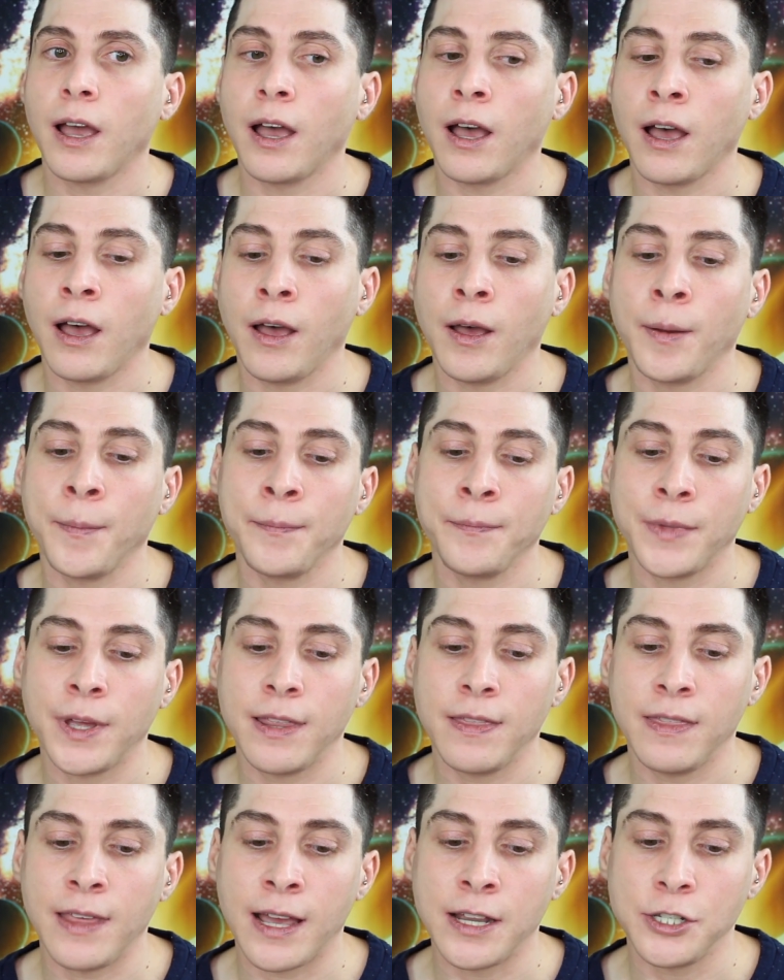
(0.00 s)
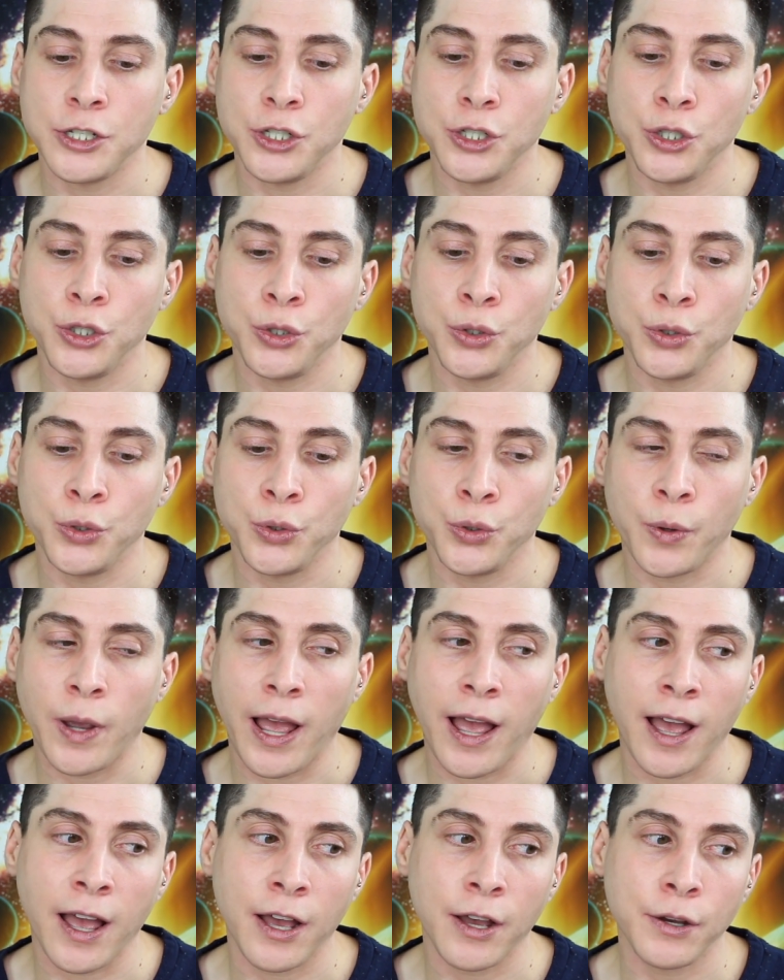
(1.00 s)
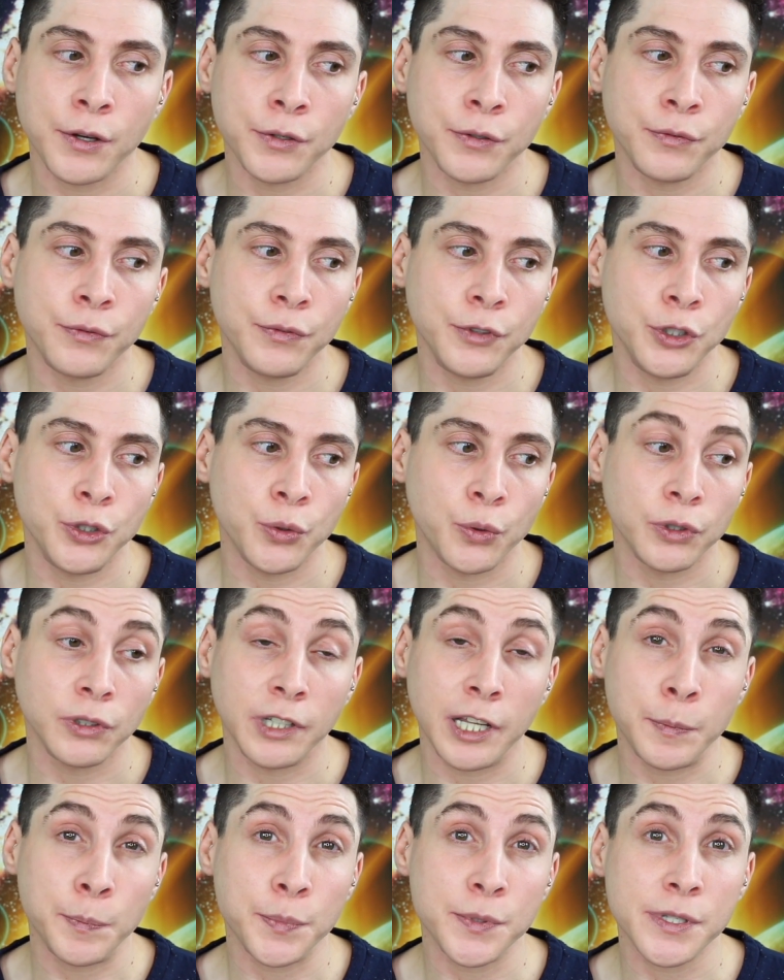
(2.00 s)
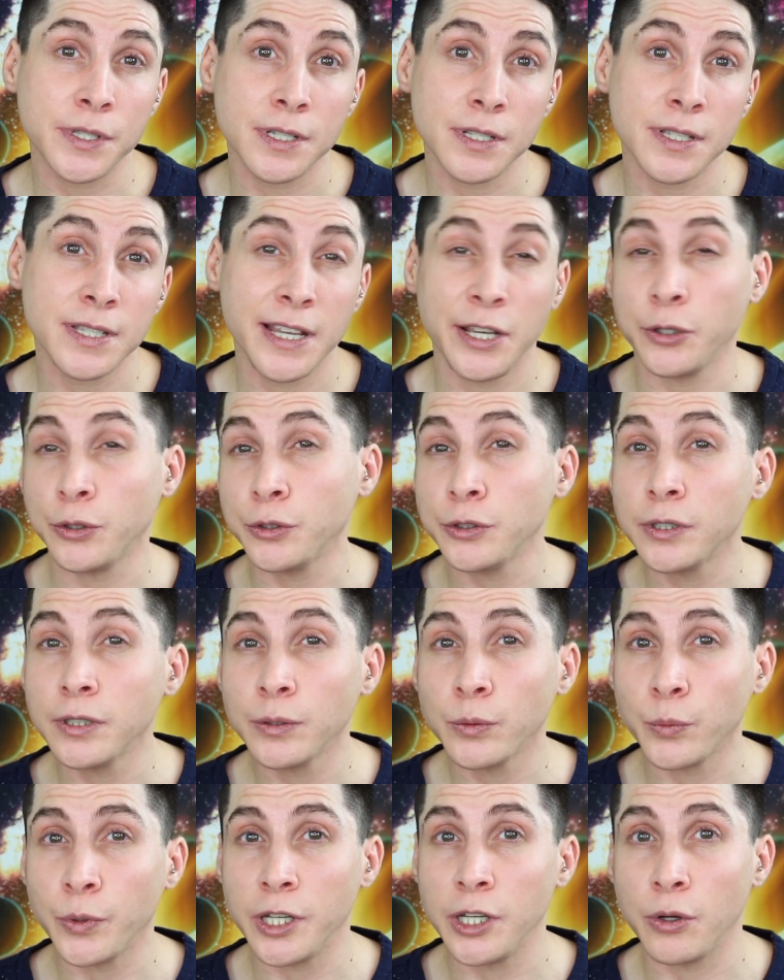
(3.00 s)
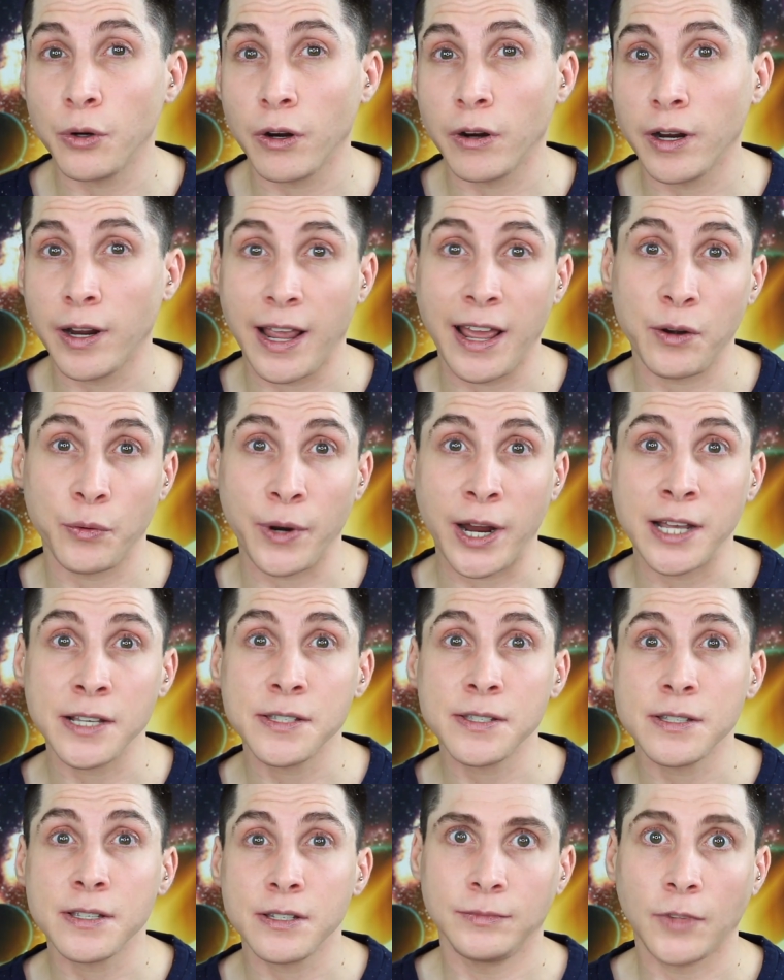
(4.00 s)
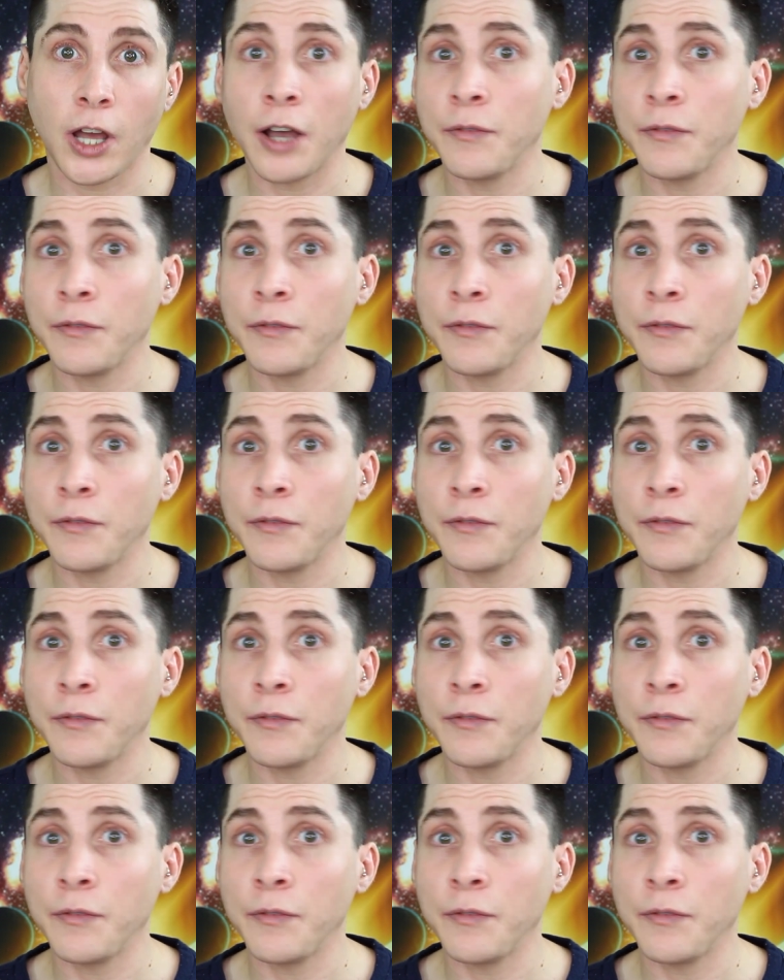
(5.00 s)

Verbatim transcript: that you have your lips sealed when you are at rest.